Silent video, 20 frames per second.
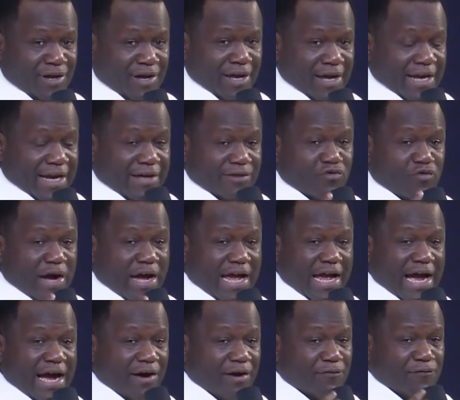That's why
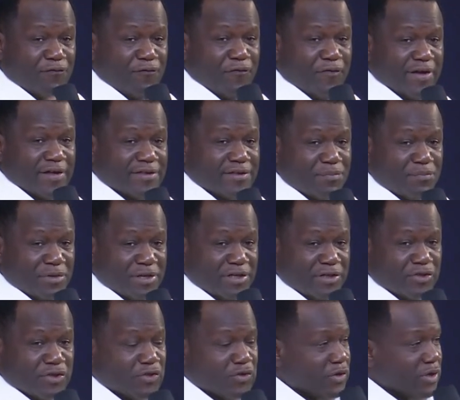our first
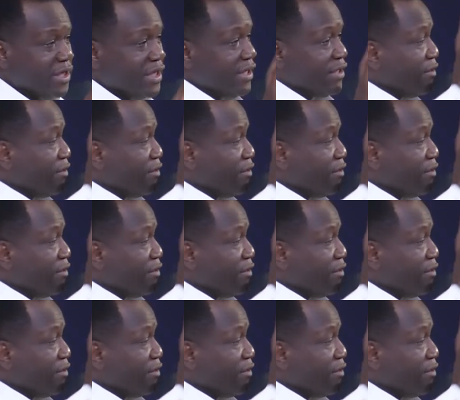ministry is